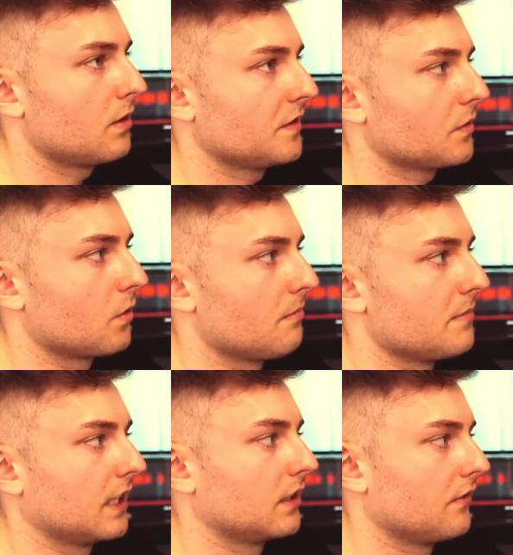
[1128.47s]
ones or
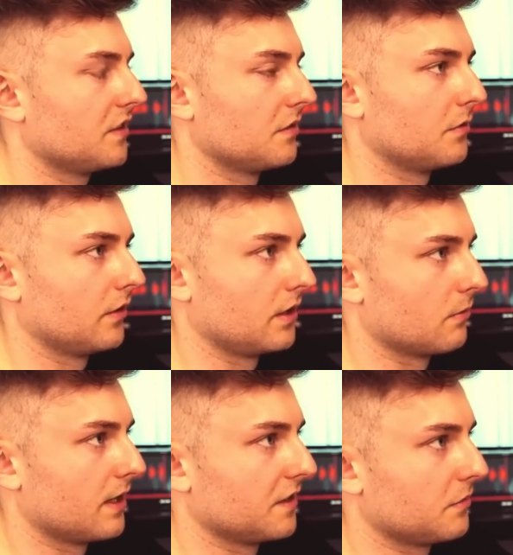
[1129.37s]
take the visibility away.